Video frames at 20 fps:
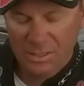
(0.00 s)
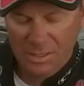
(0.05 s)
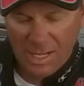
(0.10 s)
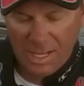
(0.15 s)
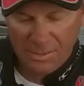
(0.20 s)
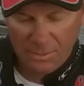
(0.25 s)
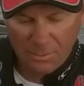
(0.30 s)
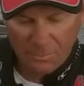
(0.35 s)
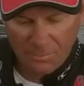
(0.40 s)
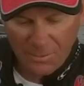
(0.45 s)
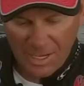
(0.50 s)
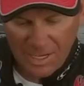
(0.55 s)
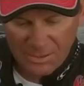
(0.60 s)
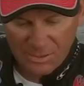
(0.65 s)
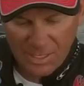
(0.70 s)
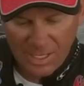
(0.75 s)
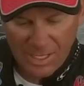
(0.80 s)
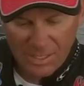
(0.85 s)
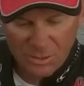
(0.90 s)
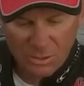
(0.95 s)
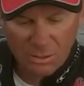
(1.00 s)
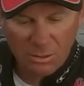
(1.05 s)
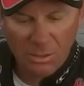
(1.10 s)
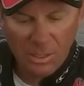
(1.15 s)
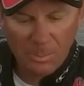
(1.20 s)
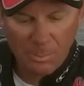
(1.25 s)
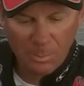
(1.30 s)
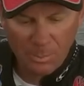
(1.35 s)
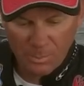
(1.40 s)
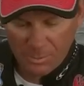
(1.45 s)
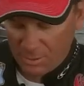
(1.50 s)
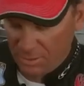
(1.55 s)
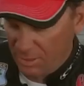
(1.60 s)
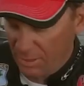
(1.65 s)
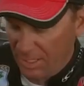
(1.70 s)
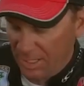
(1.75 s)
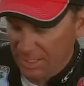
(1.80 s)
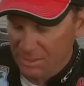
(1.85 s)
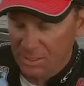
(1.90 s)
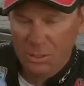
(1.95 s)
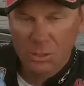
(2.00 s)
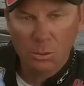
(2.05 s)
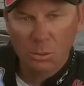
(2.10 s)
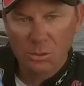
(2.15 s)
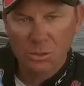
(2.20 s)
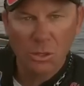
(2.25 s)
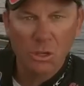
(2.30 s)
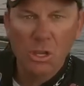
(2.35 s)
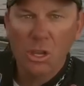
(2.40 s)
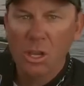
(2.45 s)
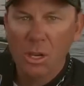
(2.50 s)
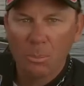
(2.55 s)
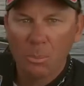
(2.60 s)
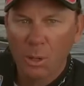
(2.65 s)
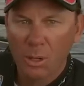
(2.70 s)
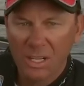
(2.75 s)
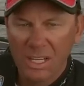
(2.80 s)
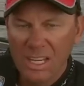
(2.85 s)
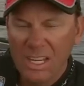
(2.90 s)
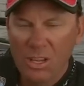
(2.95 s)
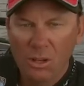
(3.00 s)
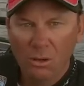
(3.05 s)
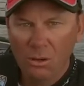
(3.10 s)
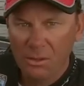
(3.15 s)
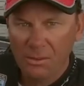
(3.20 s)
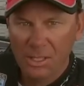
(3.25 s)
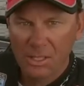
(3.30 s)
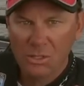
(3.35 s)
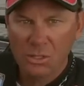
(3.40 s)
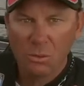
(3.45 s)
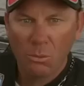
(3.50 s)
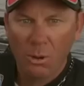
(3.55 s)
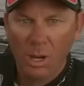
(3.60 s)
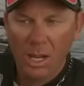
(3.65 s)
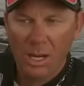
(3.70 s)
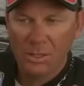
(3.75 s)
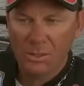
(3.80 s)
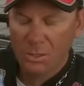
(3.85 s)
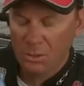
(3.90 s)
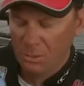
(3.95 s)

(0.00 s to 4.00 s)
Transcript: it's got their Fastach clip connected to it. So you can put any hook that you want